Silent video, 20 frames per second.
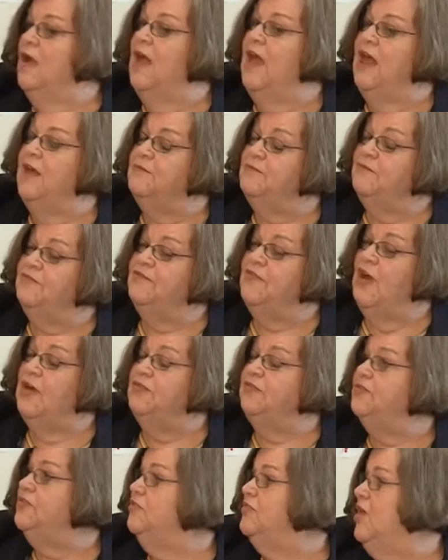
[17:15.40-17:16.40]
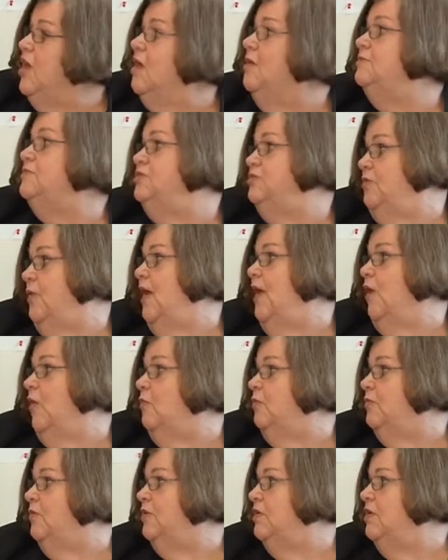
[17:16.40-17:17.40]
And folks who come to
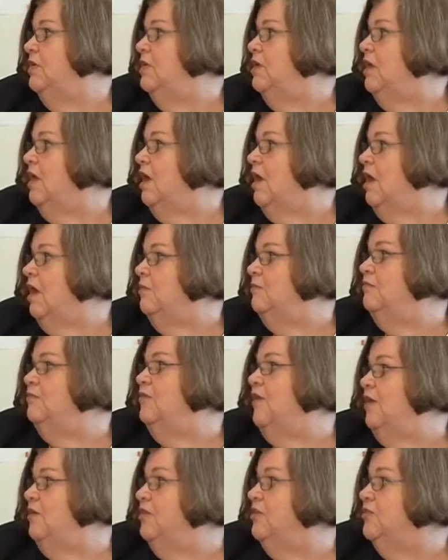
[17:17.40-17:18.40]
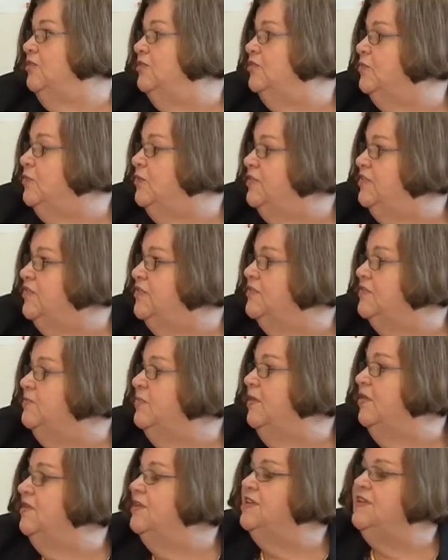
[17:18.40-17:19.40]
help voters with
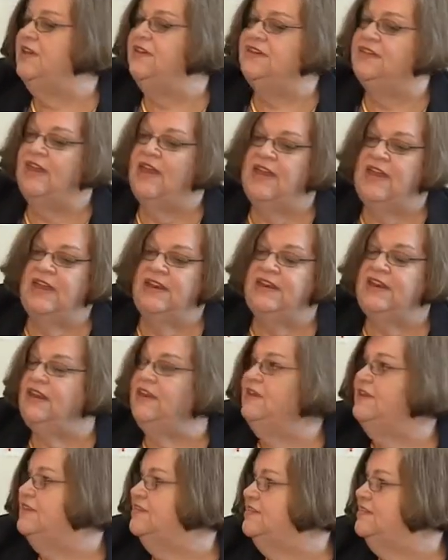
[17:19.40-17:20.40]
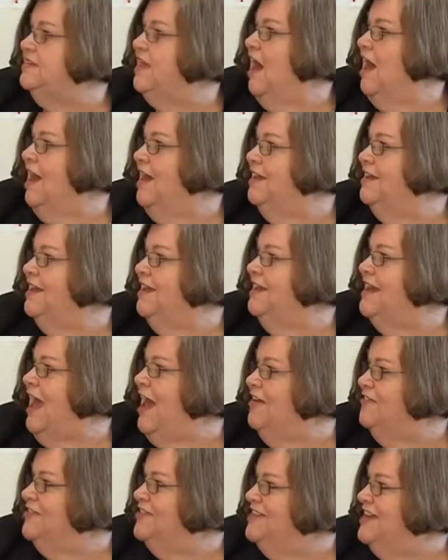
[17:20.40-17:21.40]
disabilities need to sign an
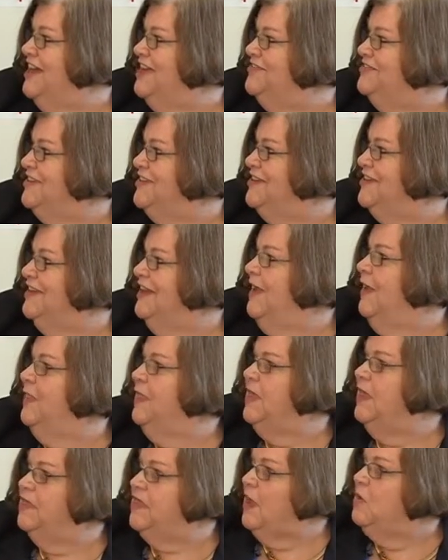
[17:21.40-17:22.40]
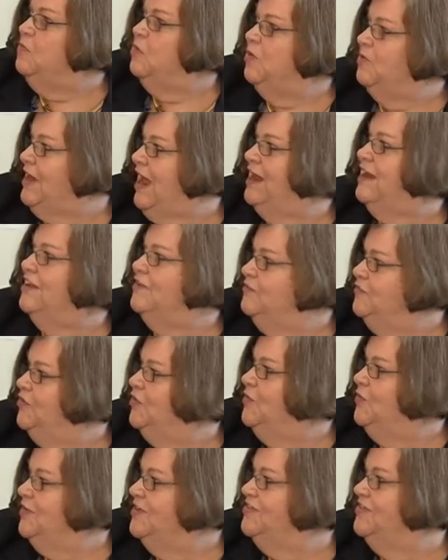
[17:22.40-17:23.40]
affidavit that they will not
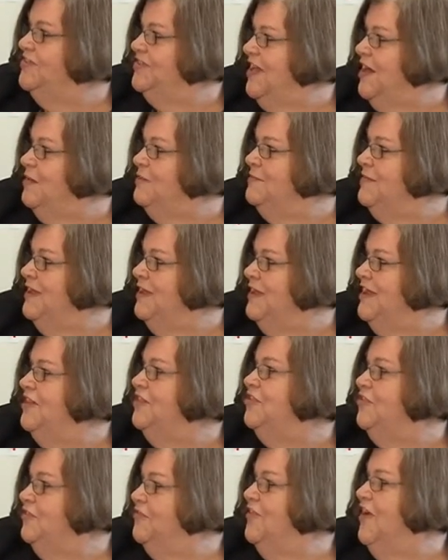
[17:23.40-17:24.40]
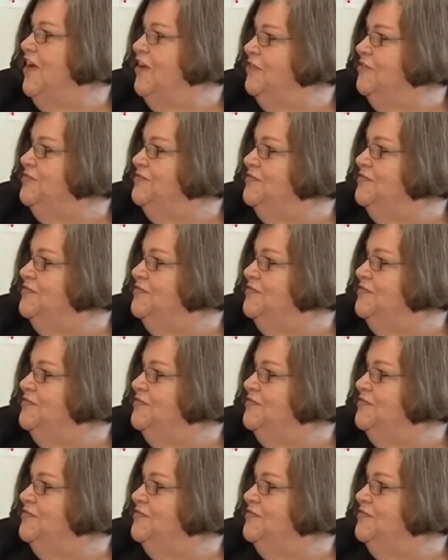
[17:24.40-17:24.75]
influence them in their vote.